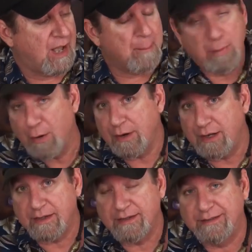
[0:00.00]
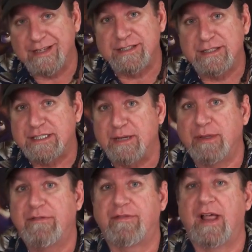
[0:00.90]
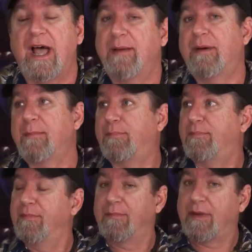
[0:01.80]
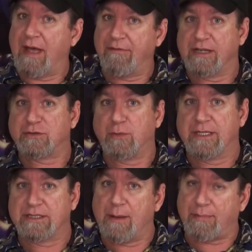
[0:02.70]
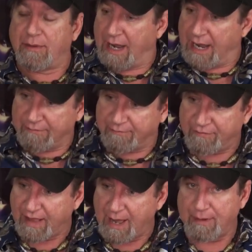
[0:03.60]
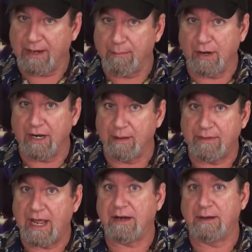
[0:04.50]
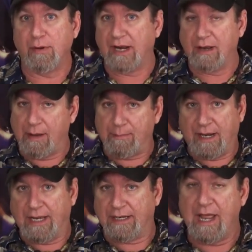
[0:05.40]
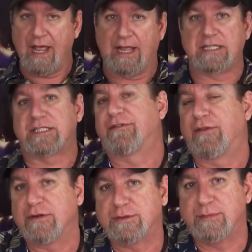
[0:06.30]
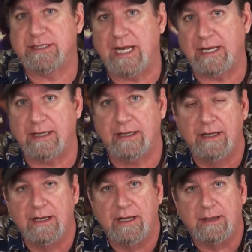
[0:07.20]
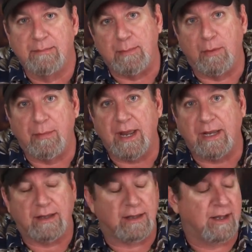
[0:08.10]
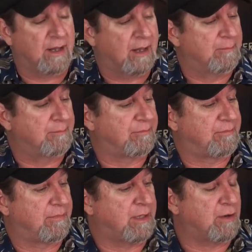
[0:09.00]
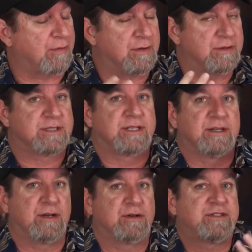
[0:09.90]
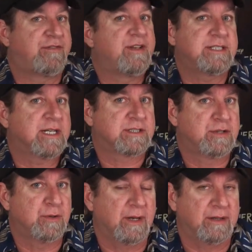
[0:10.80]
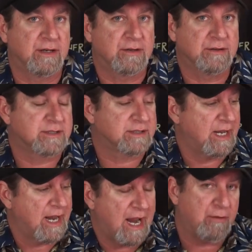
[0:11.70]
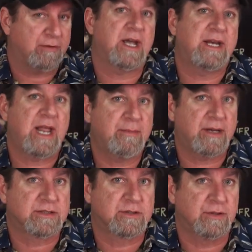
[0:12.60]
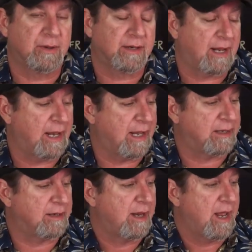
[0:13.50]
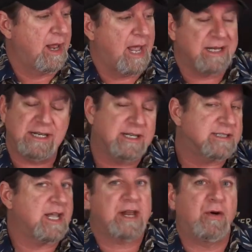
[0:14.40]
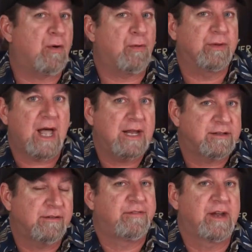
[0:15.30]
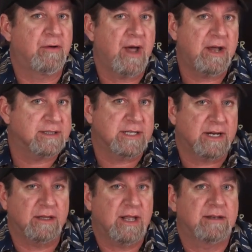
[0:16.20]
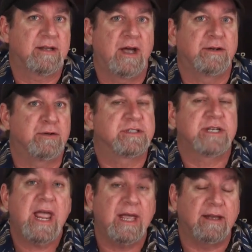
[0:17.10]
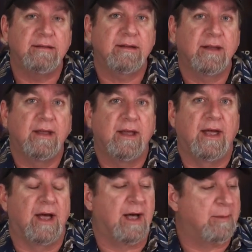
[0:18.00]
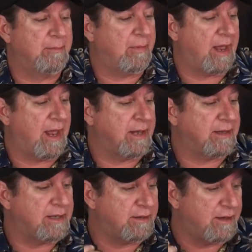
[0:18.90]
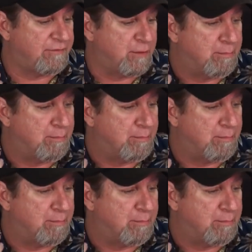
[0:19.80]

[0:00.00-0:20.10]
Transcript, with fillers: a bird doesn't simply fly by having its wings up and flapping and bringing them down and bringing them up again. That's the first mistake people make. Um, you know, there's there's physics to it. There's aerodynamics to it, and and it's not a whole lot to figure out. It's not a lot to understand. Um, and then if you